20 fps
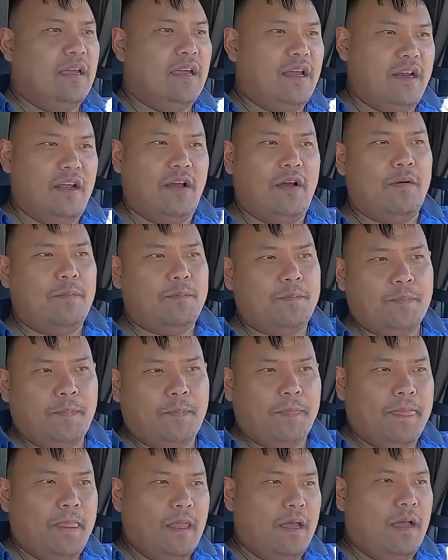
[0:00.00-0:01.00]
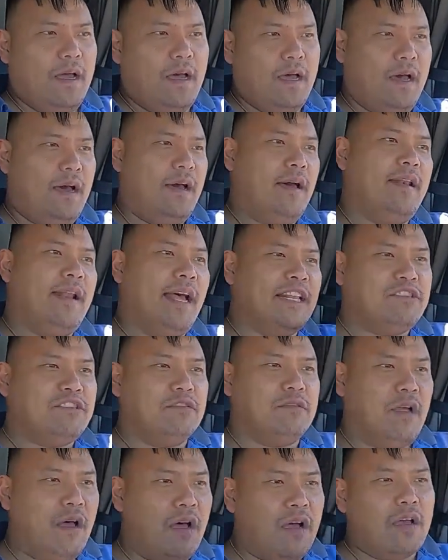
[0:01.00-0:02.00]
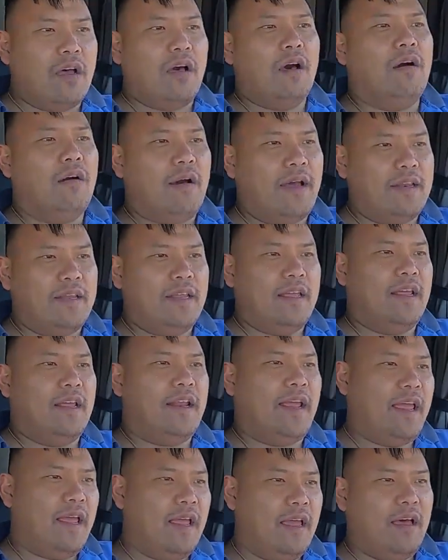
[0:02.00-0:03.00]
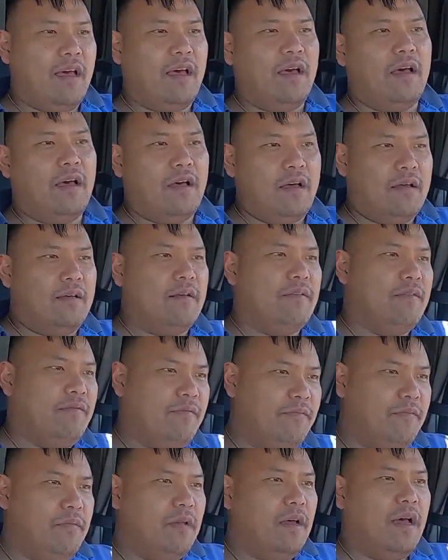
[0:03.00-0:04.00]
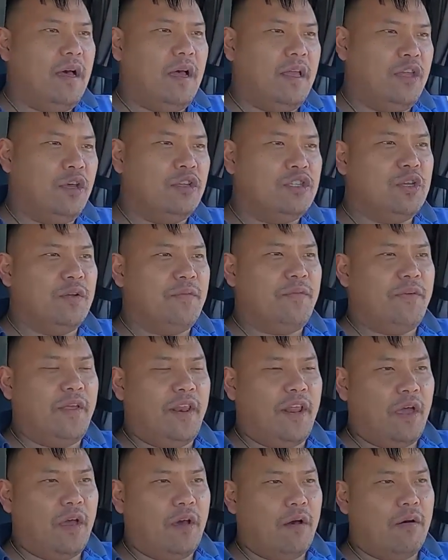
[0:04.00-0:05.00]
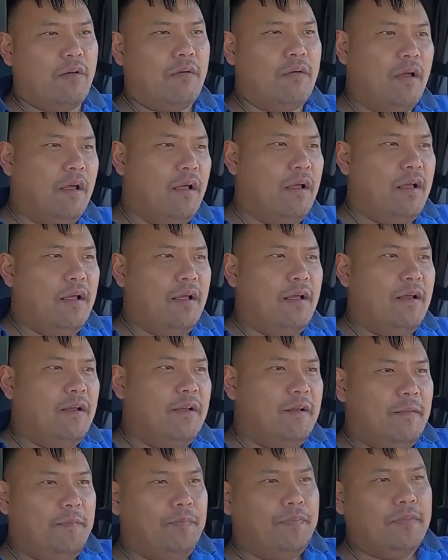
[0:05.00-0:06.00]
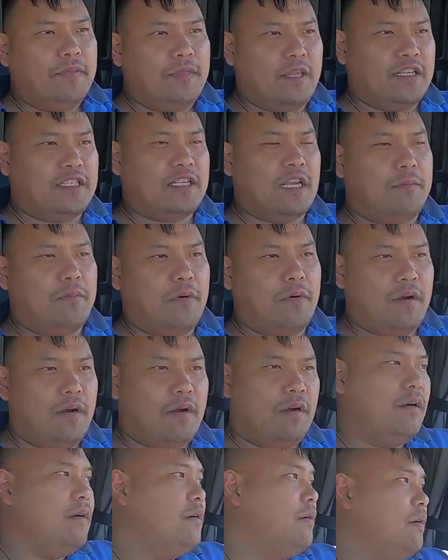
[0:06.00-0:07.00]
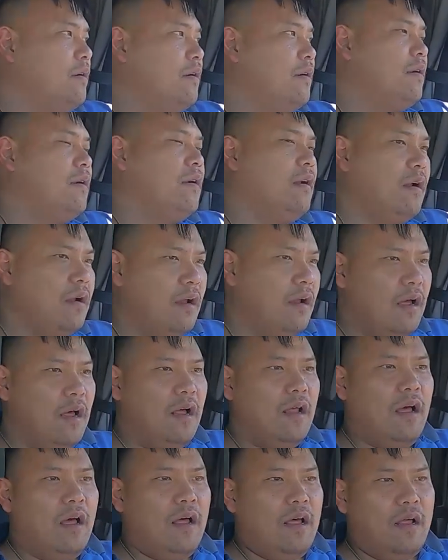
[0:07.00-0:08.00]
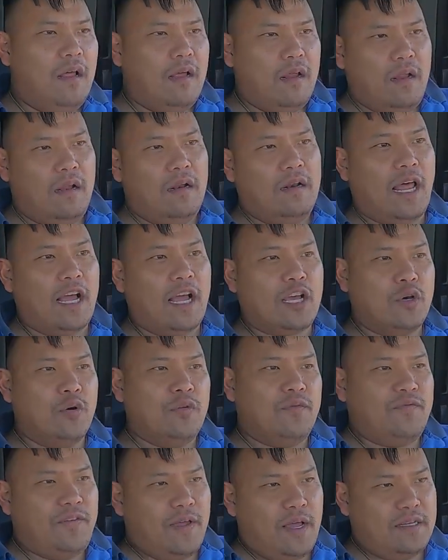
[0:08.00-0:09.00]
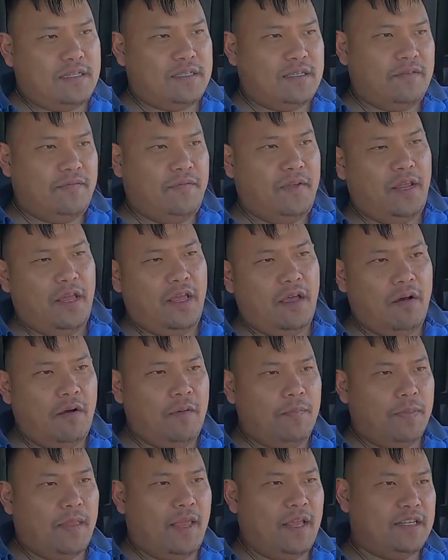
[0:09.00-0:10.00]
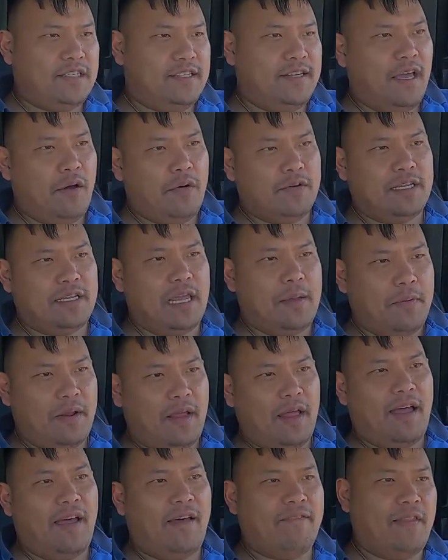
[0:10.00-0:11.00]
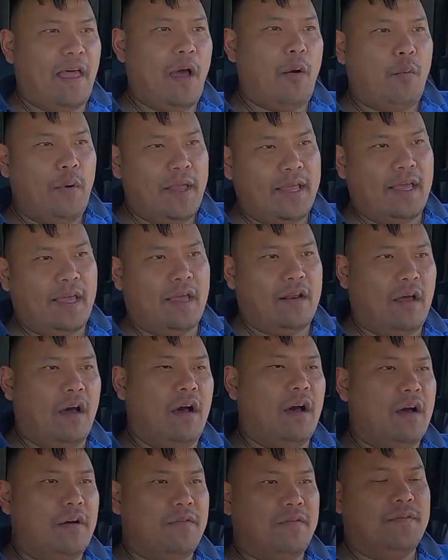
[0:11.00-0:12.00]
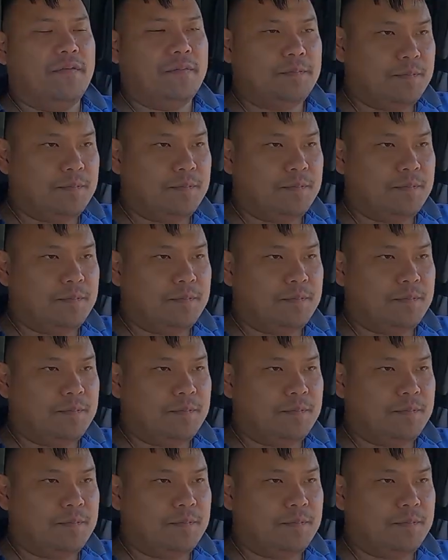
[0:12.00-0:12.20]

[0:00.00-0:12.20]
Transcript: you know. Not too long ago, I did a YouTube video, the summer Lagoon Fest video, and she was able to have that weekend off